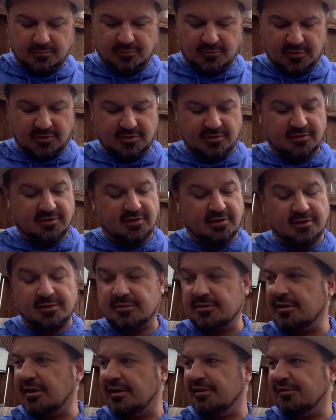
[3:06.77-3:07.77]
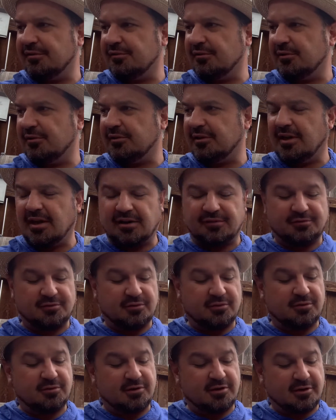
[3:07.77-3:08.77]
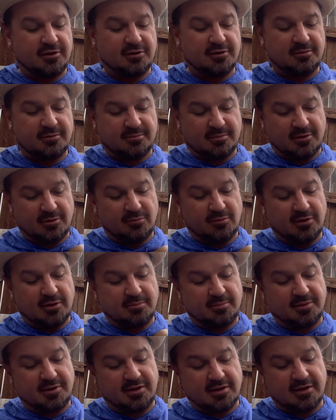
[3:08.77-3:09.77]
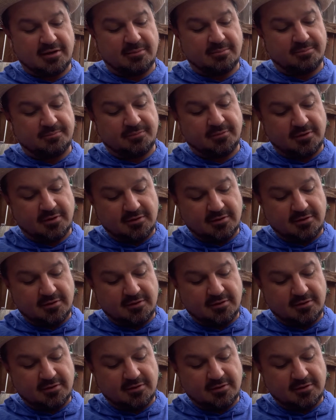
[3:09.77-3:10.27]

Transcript: It's a kind of early afternoon here, about 1 p.m.